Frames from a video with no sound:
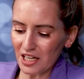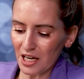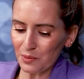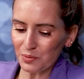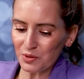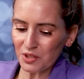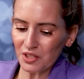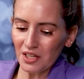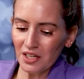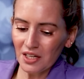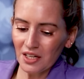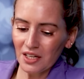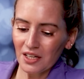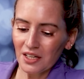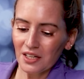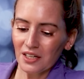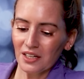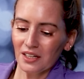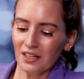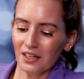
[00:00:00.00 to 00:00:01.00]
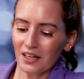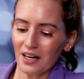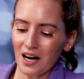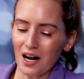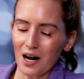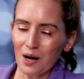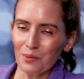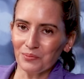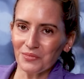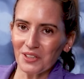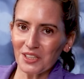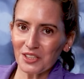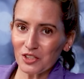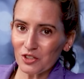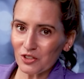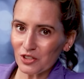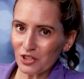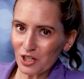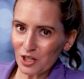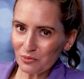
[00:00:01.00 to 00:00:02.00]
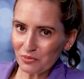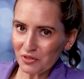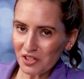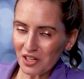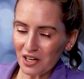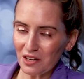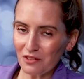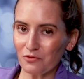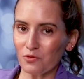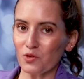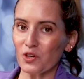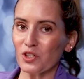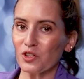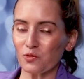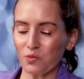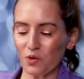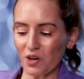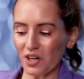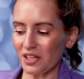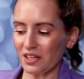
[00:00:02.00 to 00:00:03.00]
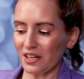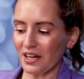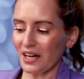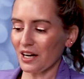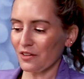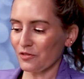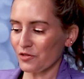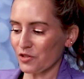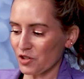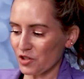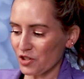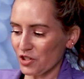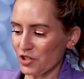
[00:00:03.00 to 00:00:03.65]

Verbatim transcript: types. Um, in terms of which one, after